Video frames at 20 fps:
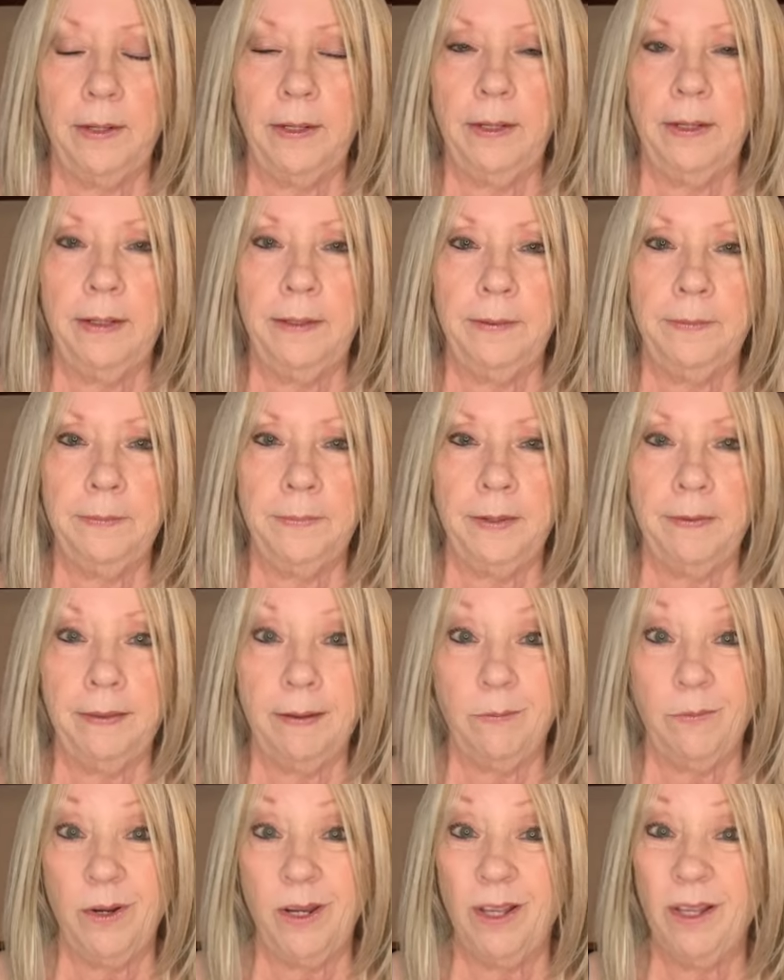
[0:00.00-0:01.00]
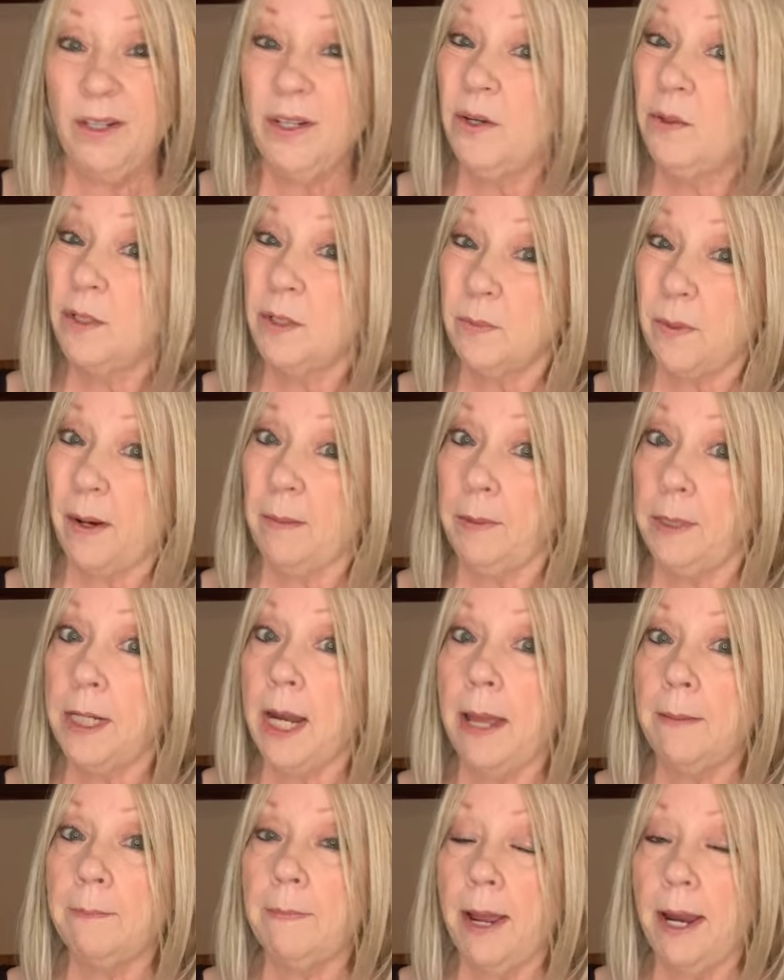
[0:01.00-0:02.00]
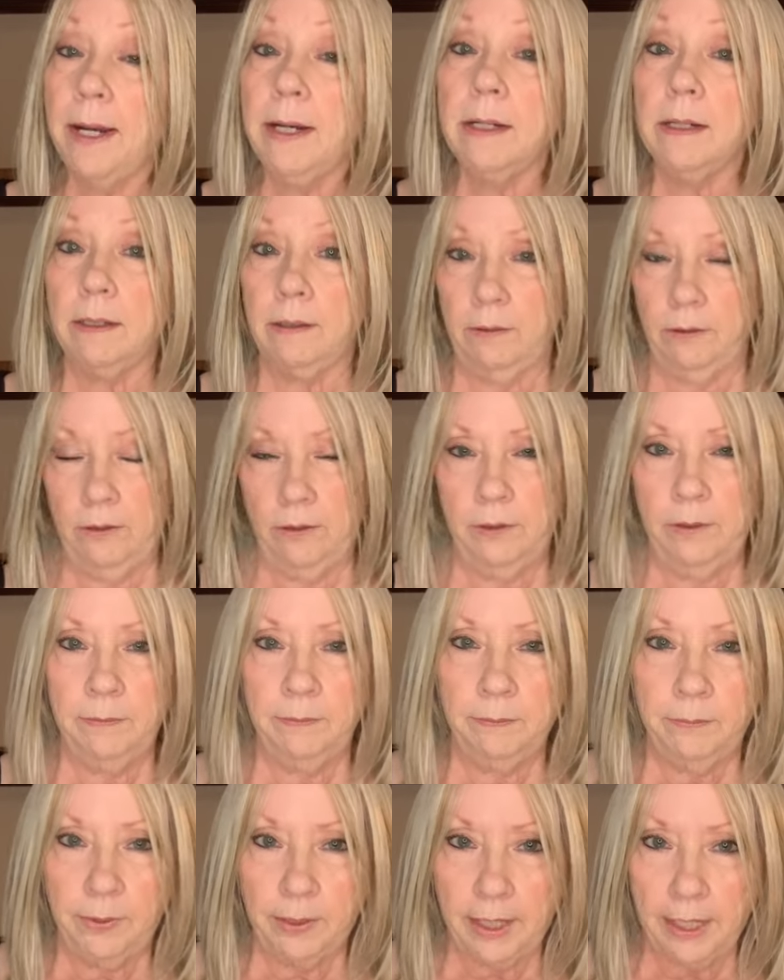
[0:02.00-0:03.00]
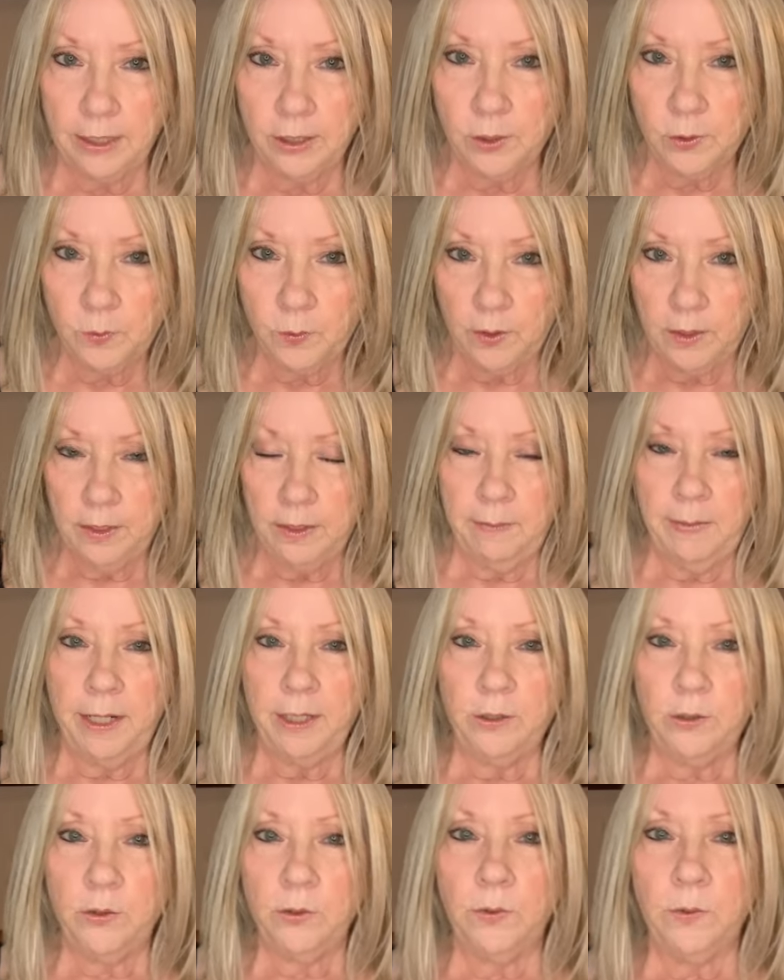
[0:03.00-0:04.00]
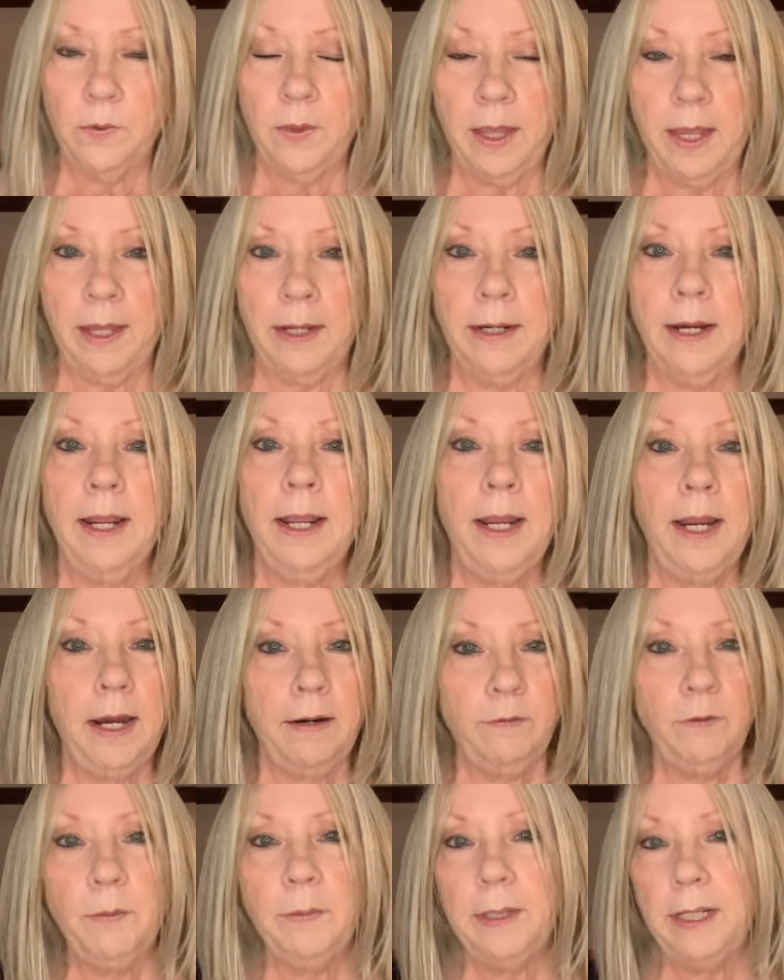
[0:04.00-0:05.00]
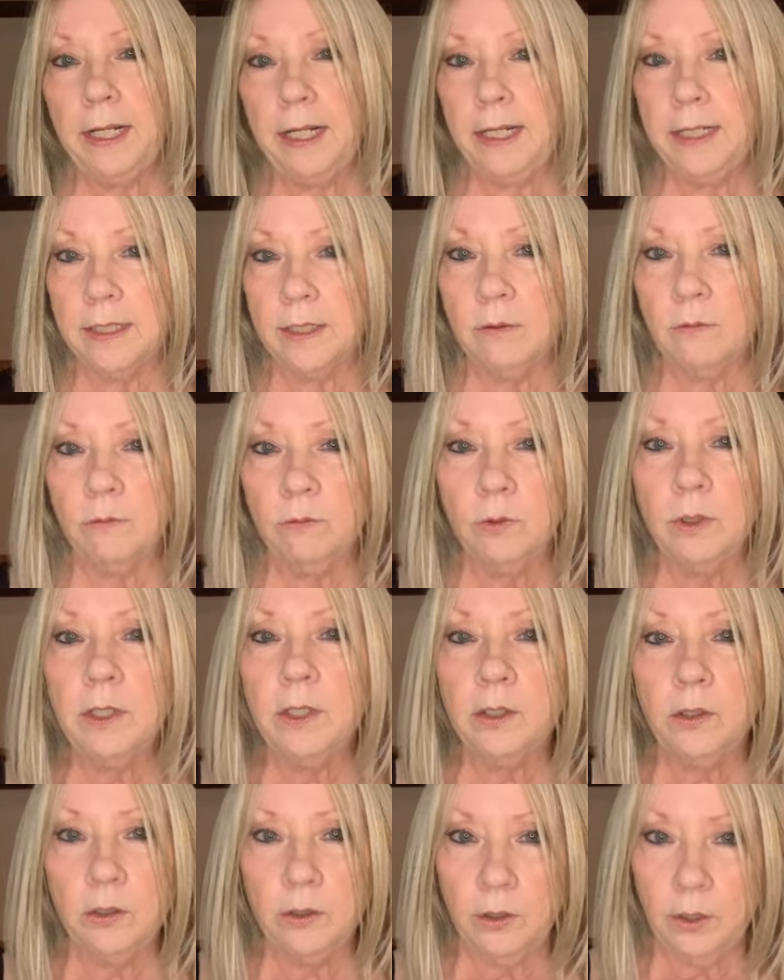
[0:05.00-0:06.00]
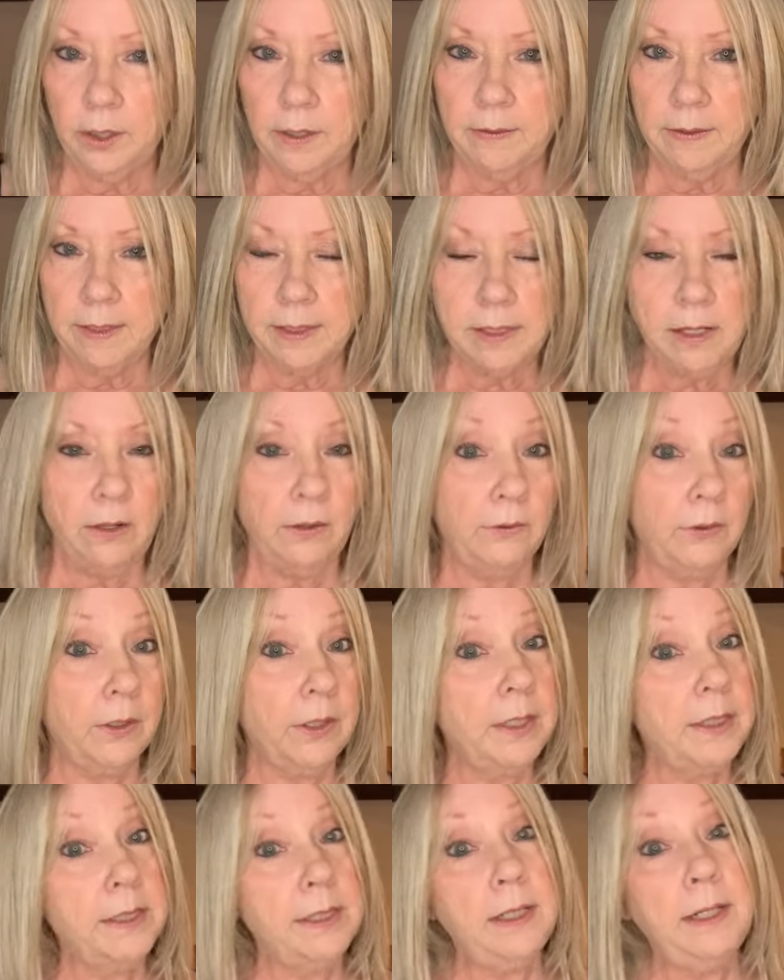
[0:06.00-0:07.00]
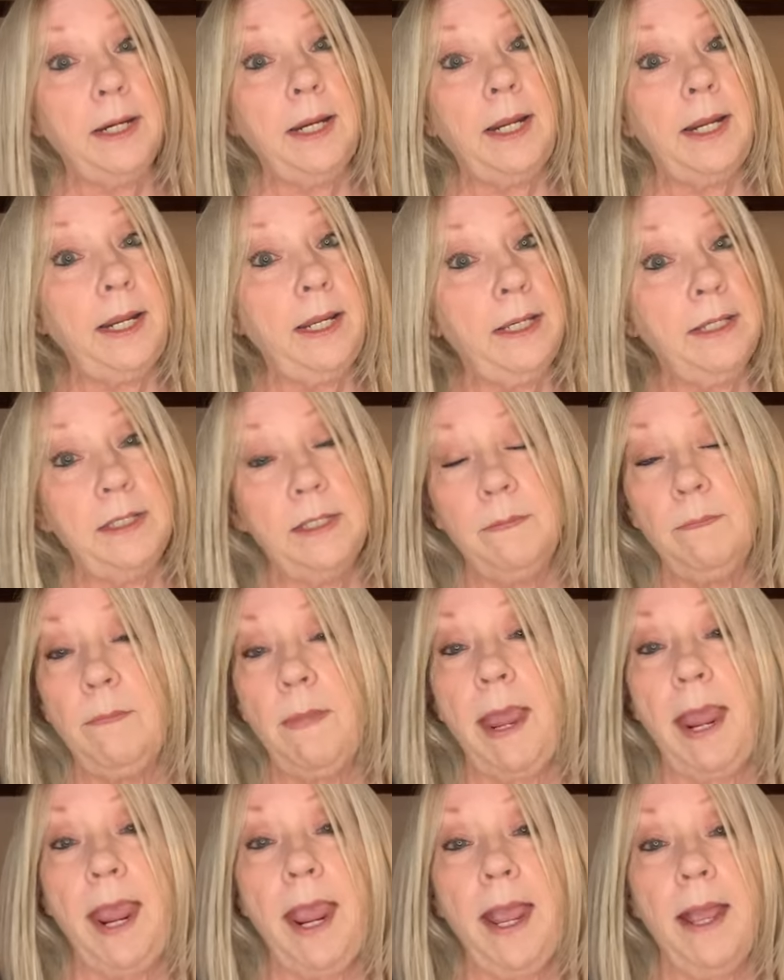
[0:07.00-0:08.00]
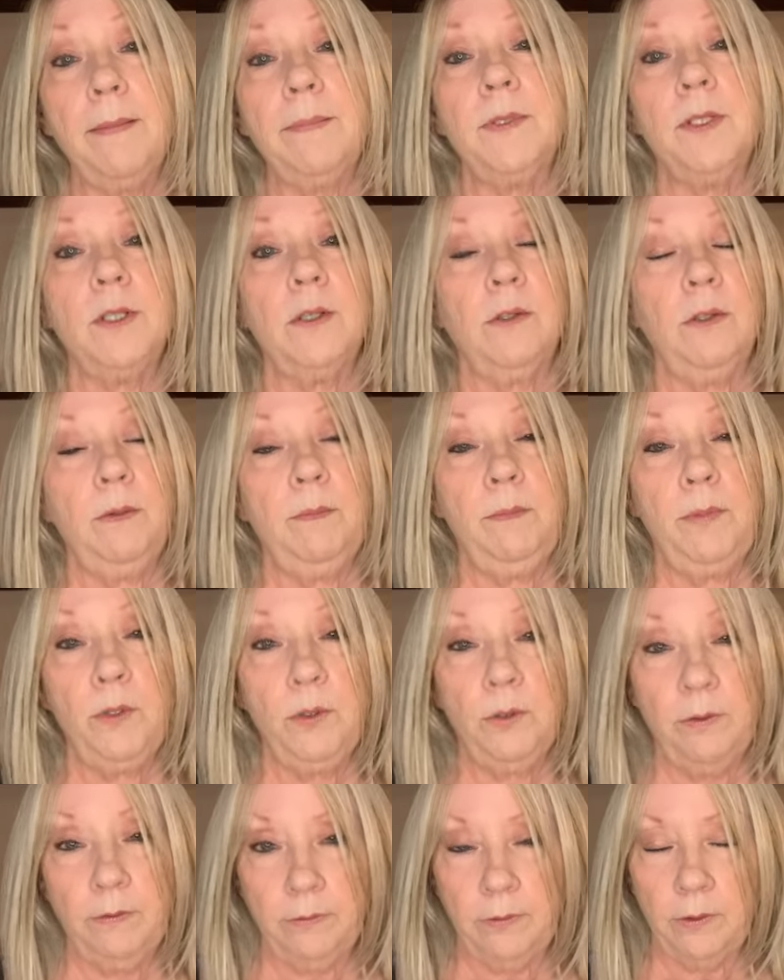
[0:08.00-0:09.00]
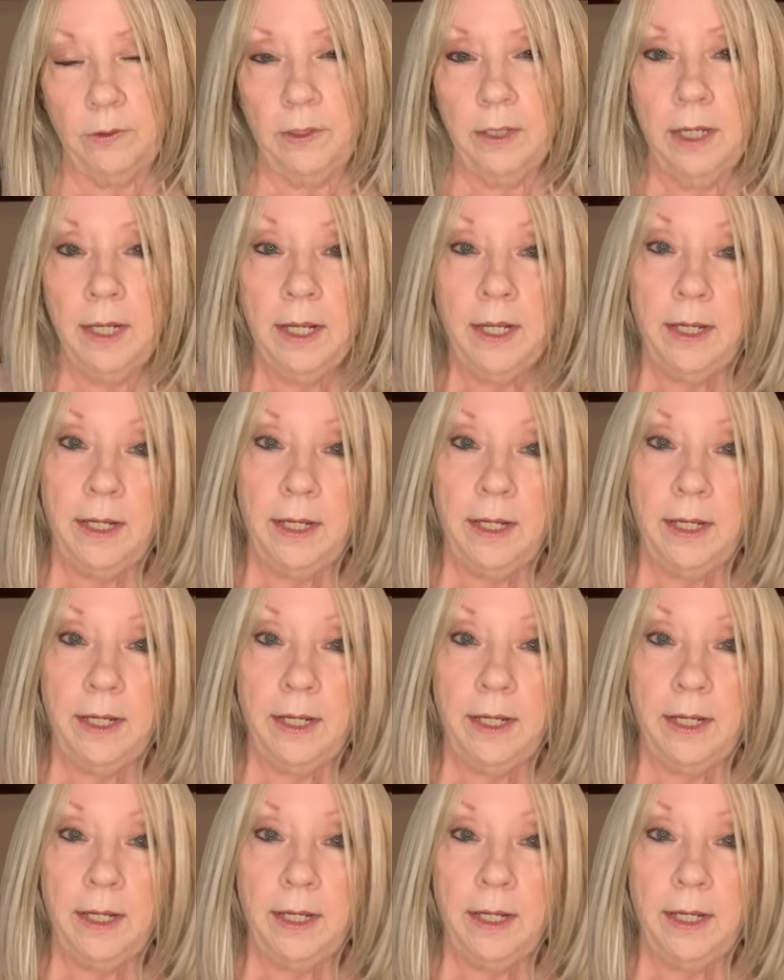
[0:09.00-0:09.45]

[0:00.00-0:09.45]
um, think we all know it's probably not my color, but I just wanted to make sure that everybody gets a really good look at this color because it is absolutely beautiful.